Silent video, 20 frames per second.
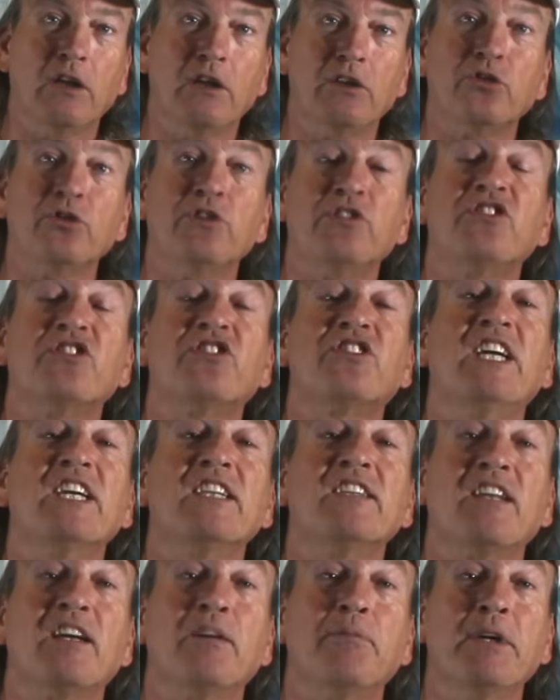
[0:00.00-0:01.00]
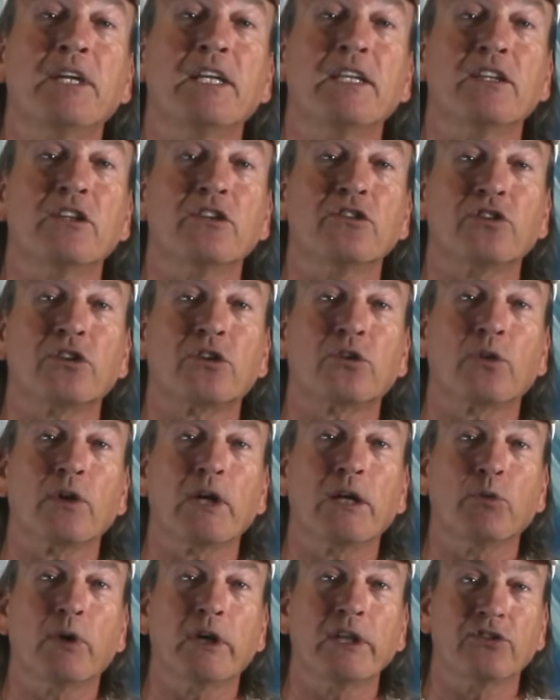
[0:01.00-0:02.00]
So he says, get them in. There's a
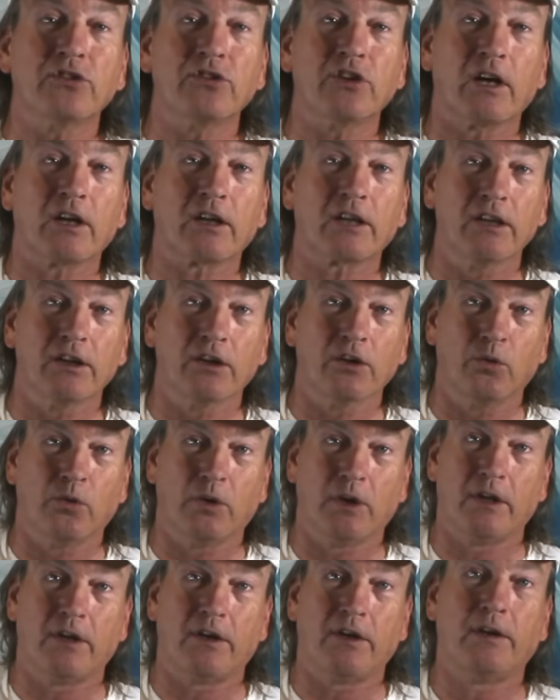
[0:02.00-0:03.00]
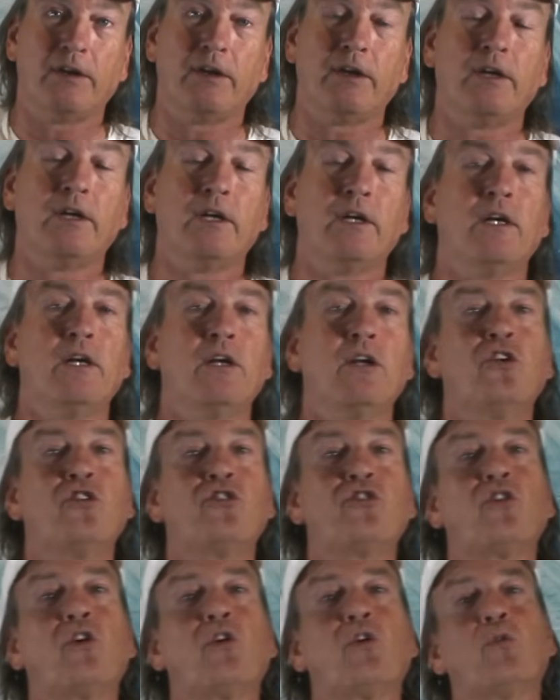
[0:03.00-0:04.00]
great white shark in the water.
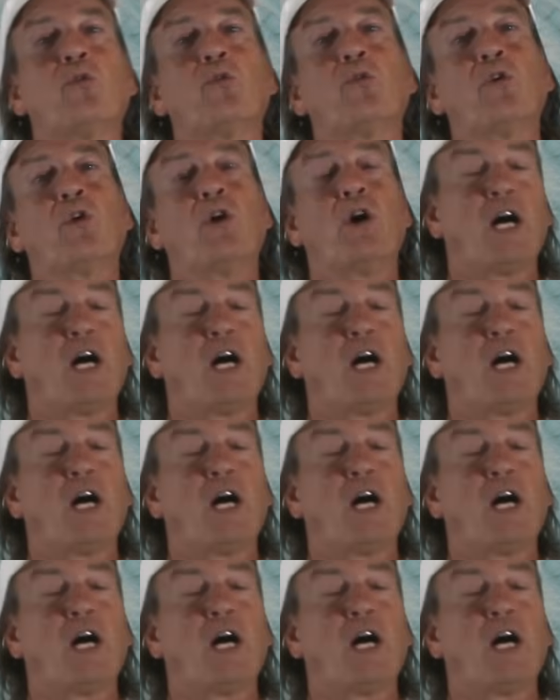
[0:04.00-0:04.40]
So